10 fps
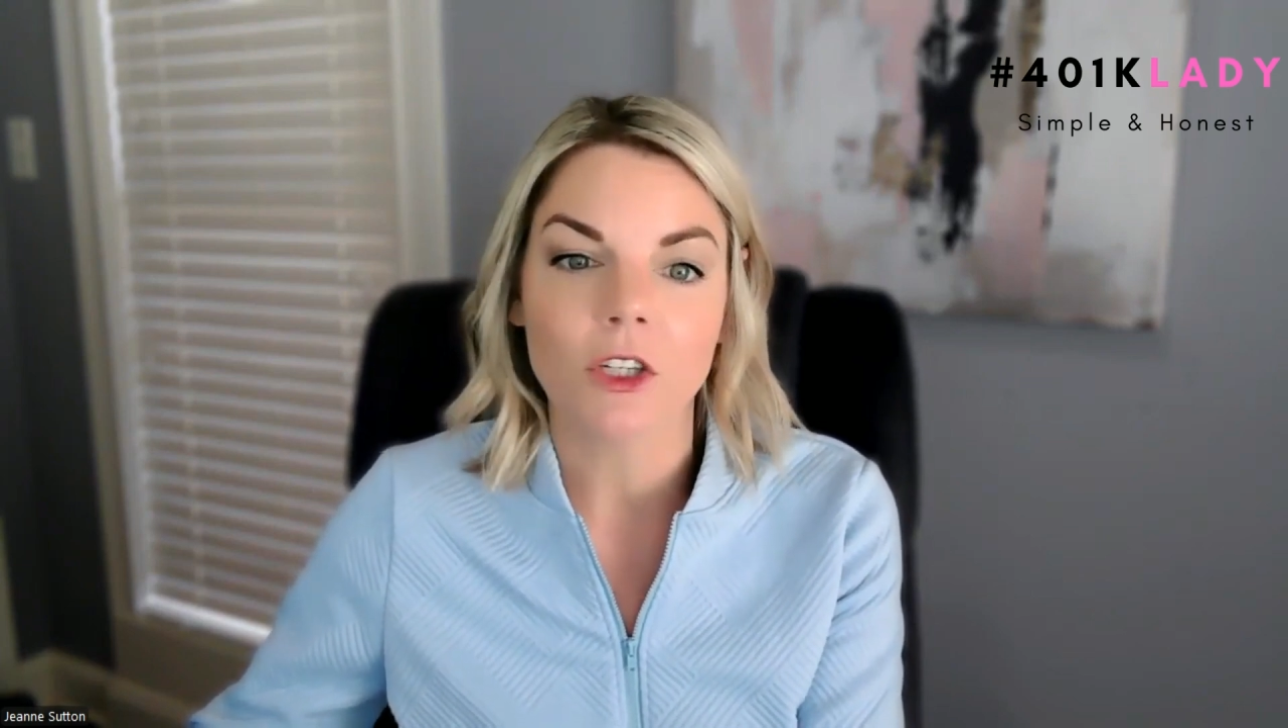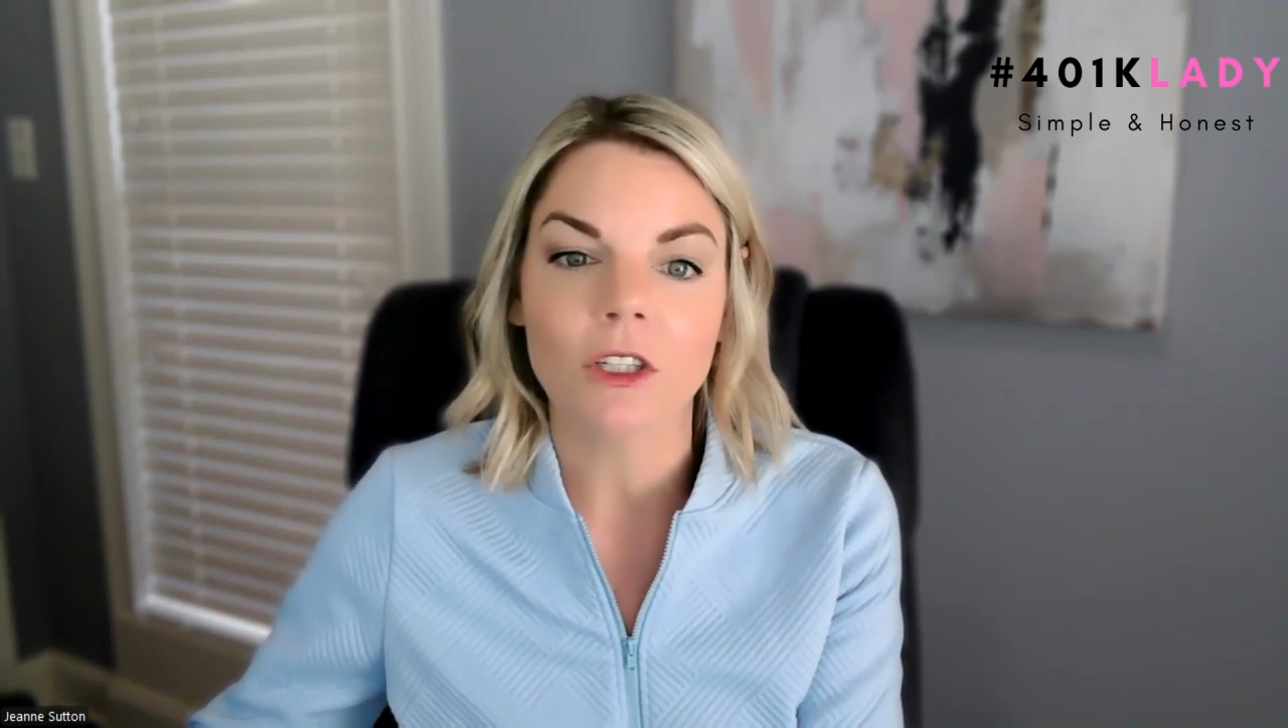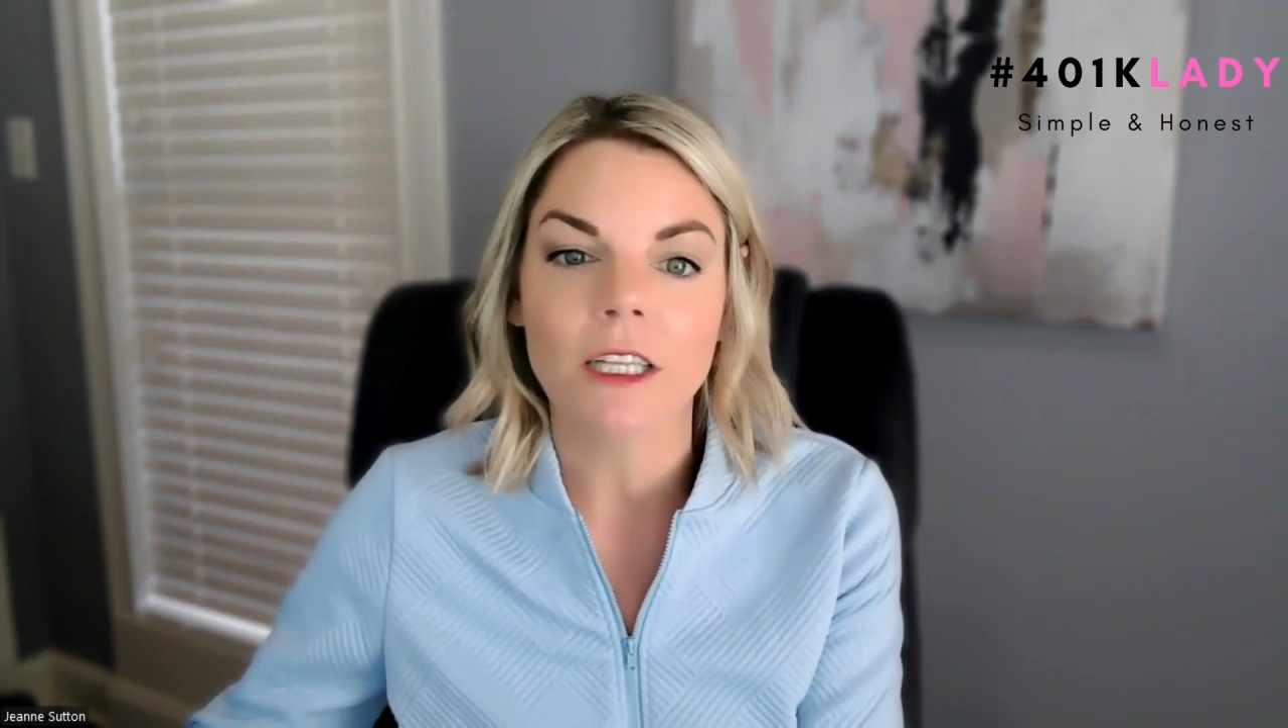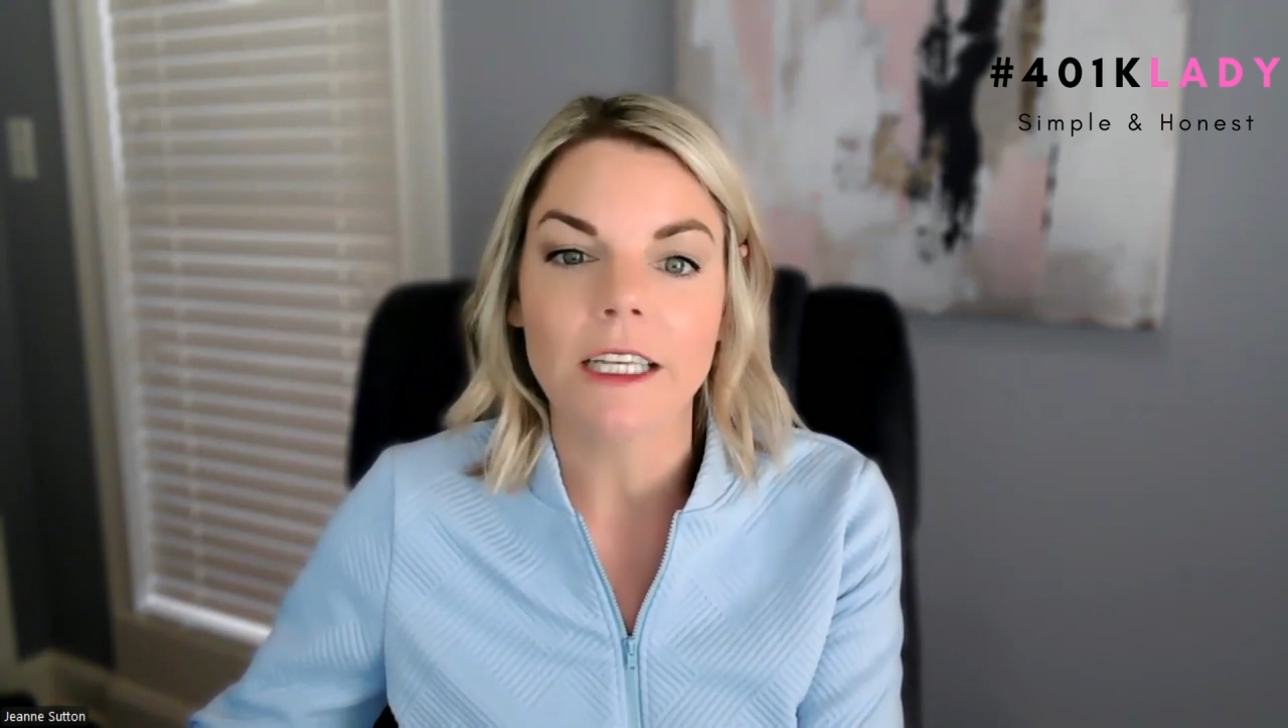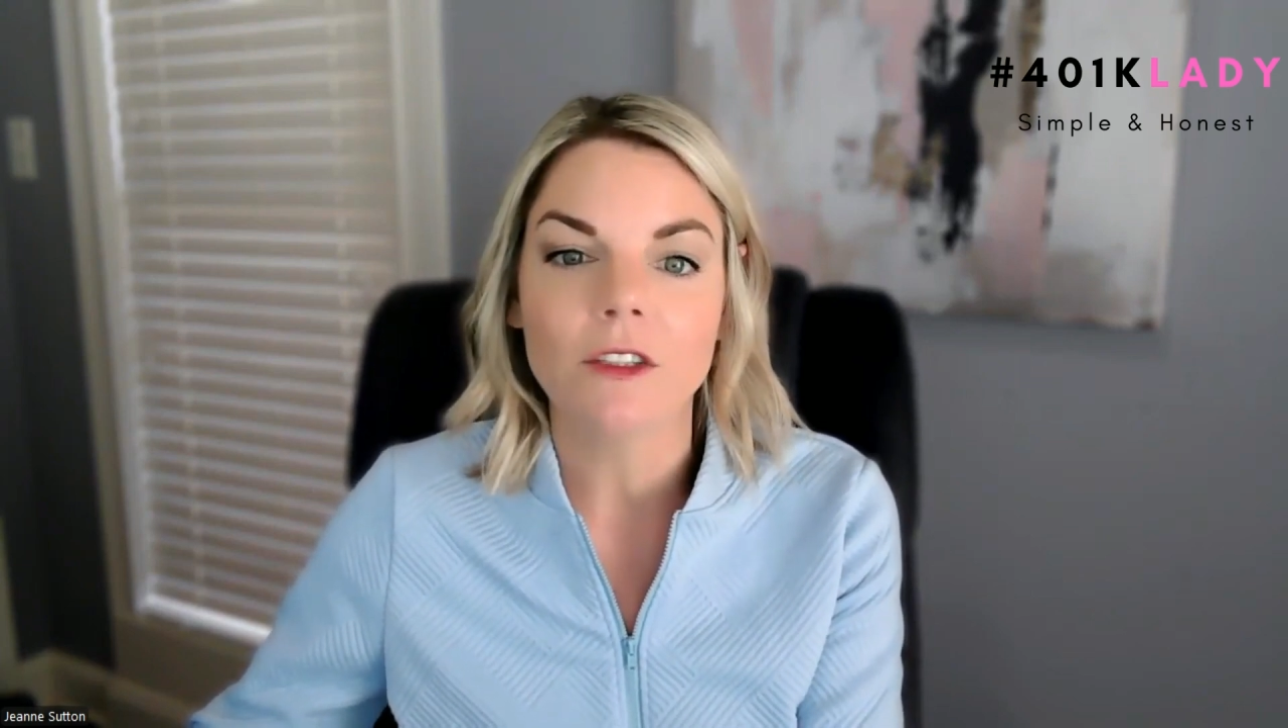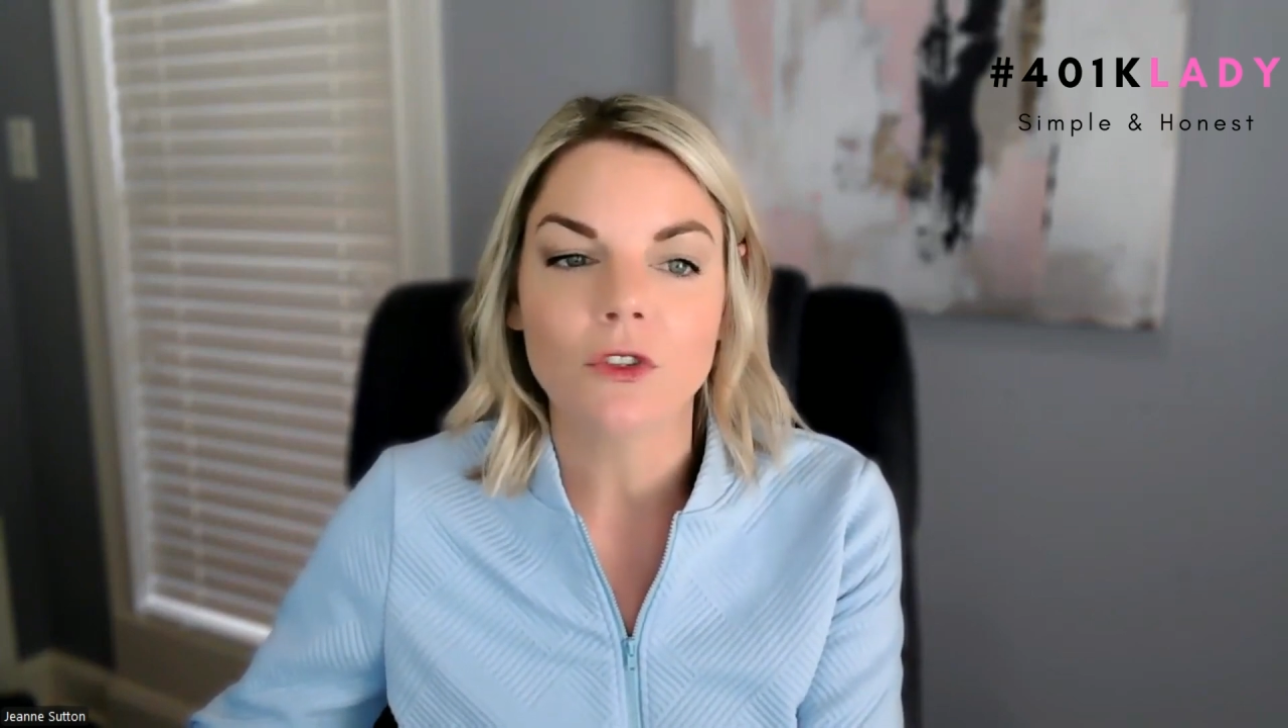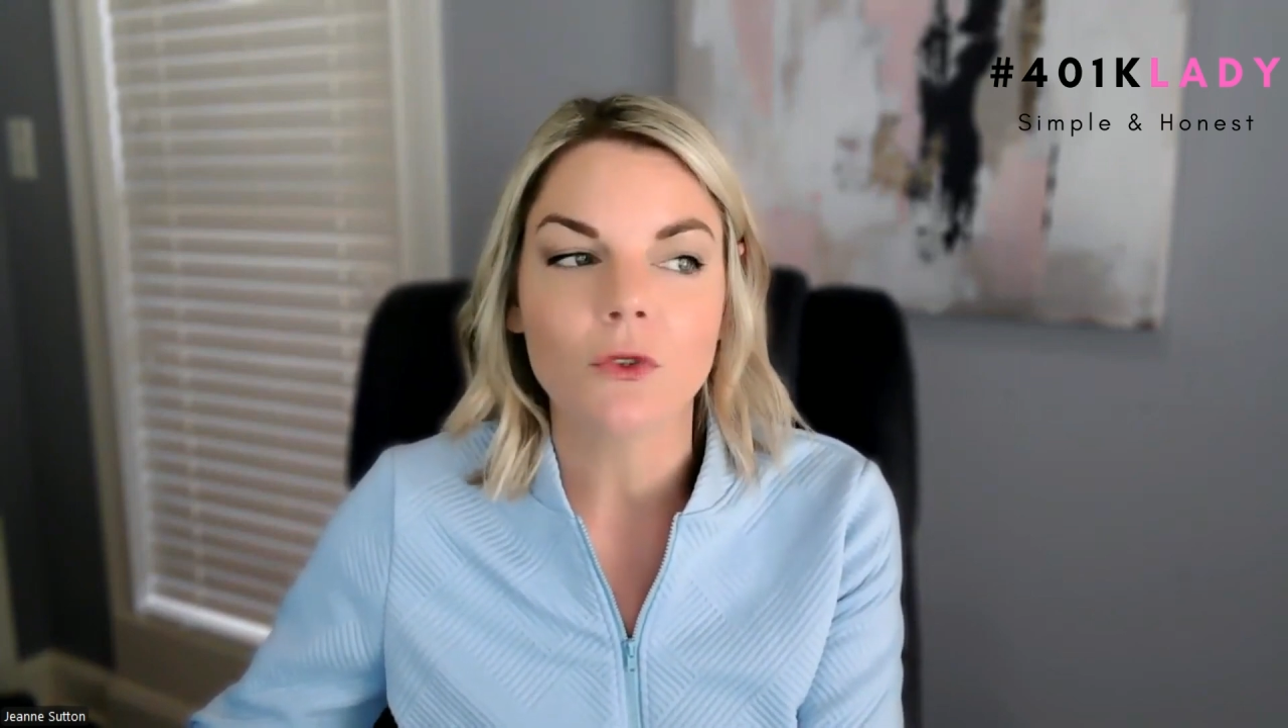could lead